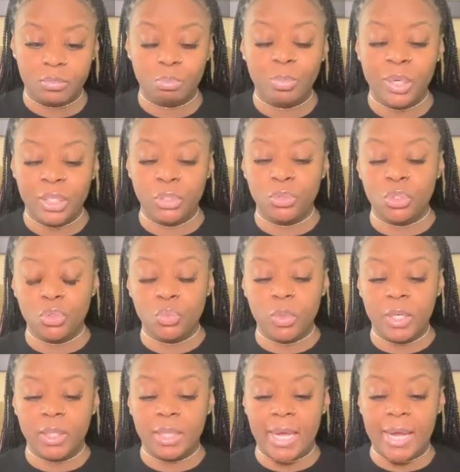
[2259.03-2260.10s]
But you do
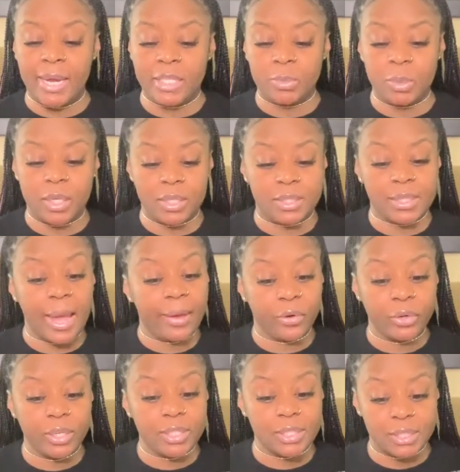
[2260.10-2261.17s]
realize, because
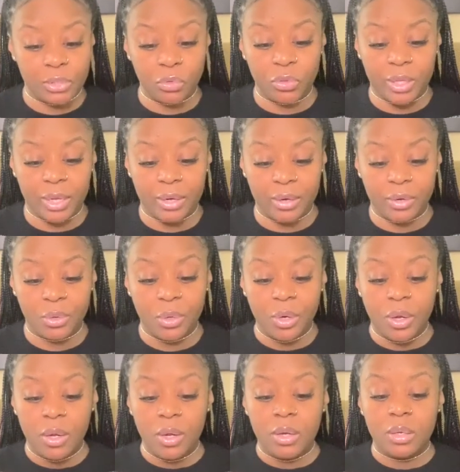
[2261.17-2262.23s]
Saturn is still there,
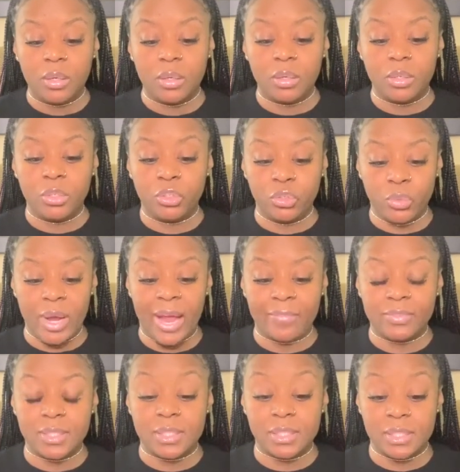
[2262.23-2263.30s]
you have
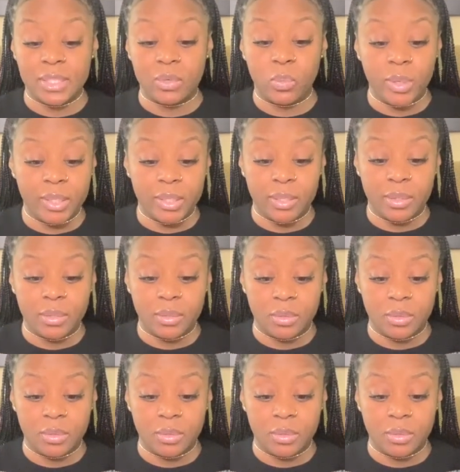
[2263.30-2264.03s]
to stick with it.